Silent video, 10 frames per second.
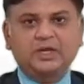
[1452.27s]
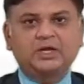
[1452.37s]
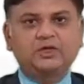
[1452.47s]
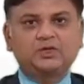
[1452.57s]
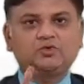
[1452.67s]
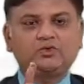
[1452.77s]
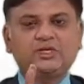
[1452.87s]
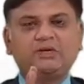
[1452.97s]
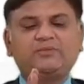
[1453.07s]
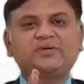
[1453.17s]
The total
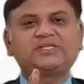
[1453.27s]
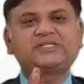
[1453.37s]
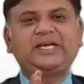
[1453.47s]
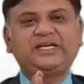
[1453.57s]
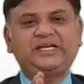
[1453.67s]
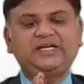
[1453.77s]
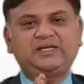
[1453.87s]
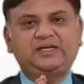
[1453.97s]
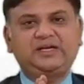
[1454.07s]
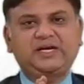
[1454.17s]
amount is
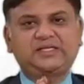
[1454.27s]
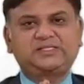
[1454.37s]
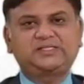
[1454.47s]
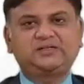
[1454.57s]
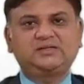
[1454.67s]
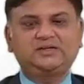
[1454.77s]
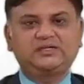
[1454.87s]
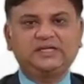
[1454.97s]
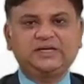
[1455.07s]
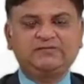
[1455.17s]
1800 lakhs.
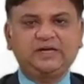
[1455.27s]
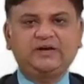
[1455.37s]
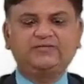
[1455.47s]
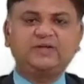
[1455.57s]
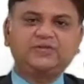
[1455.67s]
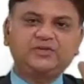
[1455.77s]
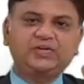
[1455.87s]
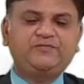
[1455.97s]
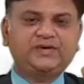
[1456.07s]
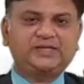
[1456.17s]
That will have the
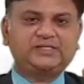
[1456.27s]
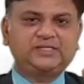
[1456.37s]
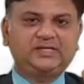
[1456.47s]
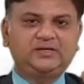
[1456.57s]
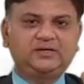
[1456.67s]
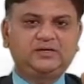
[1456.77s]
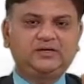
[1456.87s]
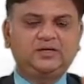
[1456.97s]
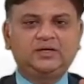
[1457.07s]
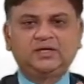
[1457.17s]
three financing:
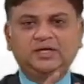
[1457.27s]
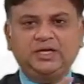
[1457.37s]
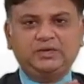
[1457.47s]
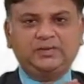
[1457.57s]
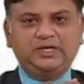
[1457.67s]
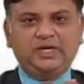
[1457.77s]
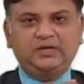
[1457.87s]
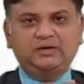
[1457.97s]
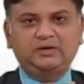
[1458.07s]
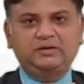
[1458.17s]
equity,
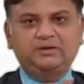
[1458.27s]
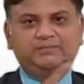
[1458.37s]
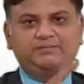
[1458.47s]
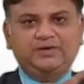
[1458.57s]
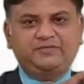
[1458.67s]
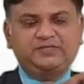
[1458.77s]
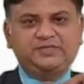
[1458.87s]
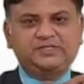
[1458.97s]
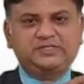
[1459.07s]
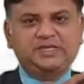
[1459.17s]

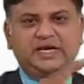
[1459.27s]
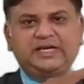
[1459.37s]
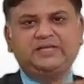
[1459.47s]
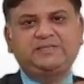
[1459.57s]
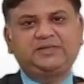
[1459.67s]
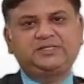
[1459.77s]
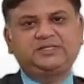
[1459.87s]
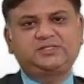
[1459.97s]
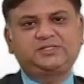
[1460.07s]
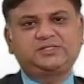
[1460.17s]
preference and
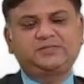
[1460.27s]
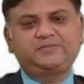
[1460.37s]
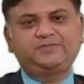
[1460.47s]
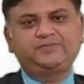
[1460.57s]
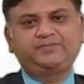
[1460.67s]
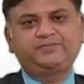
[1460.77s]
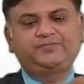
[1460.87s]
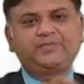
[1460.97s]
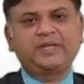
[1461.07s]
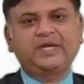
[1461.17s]
debentures.
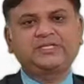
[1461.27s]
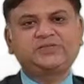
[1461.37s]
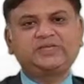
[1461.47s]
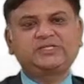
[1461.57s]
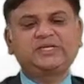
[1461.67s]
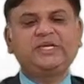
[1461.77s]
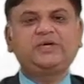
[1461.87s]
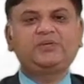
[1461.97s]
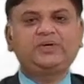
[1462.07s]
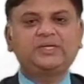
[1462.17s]
As far as the
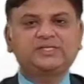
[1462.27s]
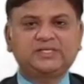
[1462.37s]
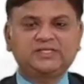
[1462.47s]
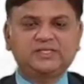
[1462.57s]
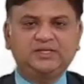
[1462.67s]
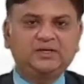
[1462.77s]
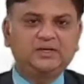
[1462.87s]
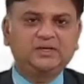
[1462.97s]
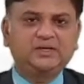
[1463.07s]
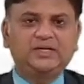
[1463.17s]
equity is concerned,
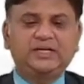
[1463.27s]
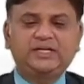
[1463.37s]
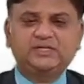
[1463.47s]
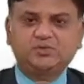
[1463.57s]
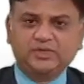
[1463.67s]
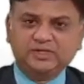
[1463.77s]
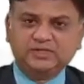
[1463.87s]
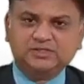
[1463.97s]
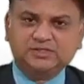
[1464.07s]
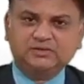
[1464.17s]
it is
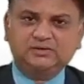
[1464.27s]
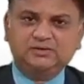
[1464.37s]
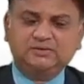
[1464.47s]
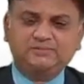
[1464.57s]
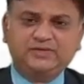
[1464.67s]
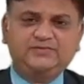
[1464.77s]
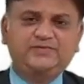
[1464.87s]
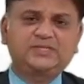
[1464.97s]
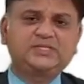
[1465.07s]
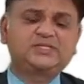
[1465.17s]
1000,
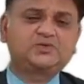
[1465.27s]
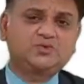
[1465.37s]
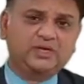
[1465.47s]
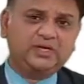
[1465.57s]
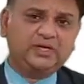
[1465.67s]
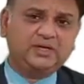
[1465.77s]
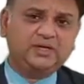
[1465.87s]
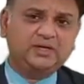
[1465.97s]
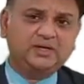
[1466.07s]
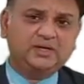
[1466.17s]
preference is 200
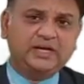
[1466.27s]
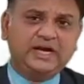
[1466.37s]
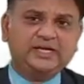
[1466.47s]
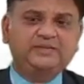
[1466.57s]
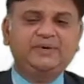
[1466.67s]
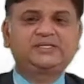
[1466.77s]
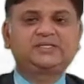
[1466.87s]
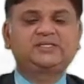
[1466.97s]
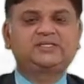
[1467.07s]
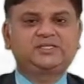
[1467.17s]
and debenture
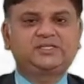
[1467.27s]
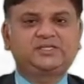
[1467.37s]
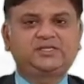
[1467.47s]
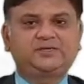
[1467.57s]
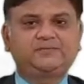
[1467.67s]
is 600.